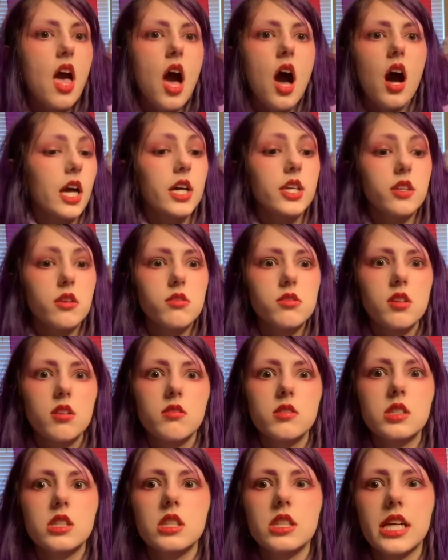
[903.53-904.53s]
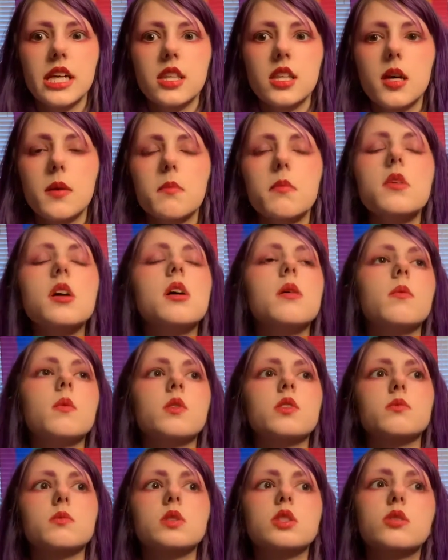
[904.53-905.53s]
I used to really like them, but it
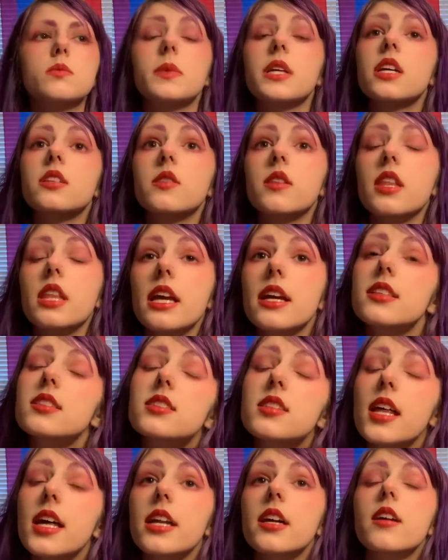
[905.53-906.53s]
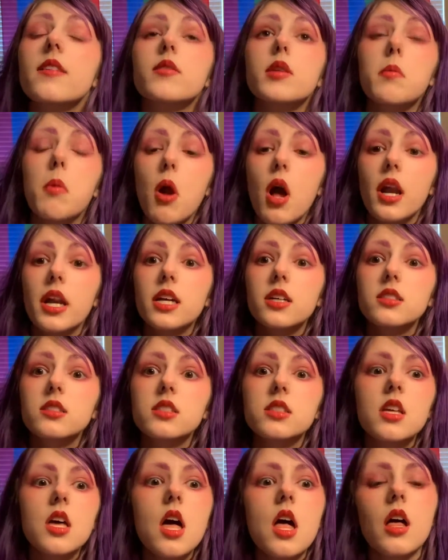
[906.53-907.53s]
was mostly because of the aesthetic of the products.
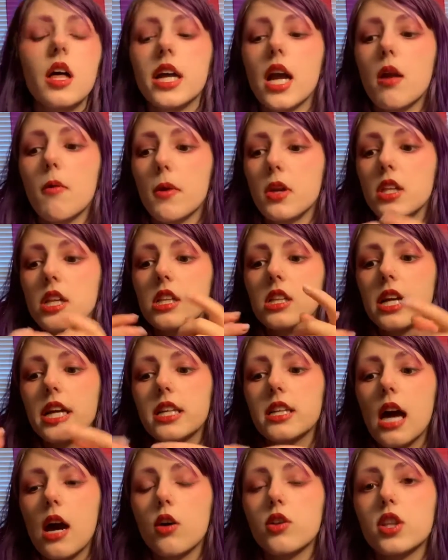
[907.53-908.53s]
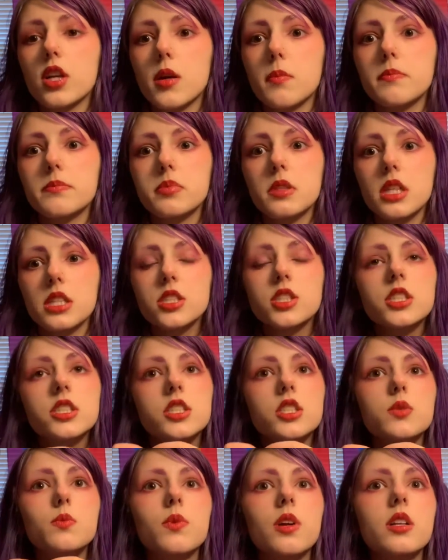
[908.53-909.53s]
Like, I really liked how their
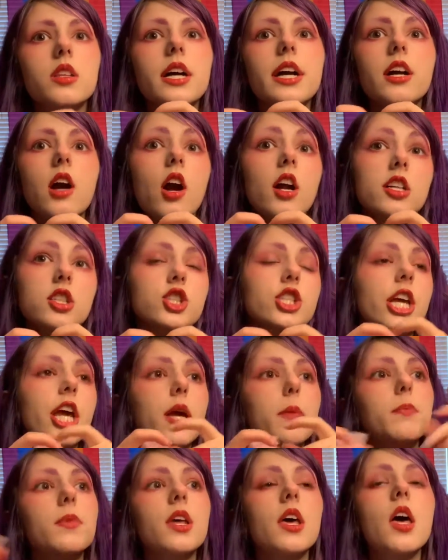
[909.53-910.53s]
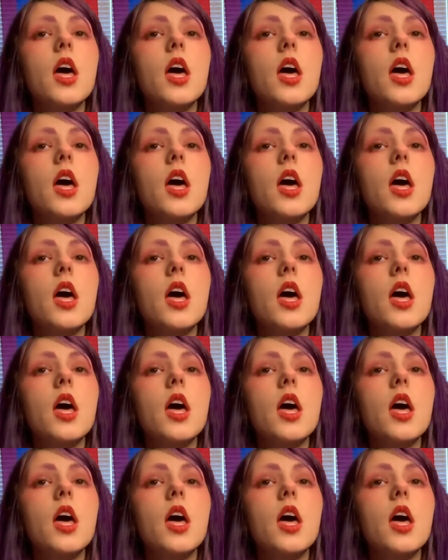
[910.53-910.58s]
blushes were like heart-shaped.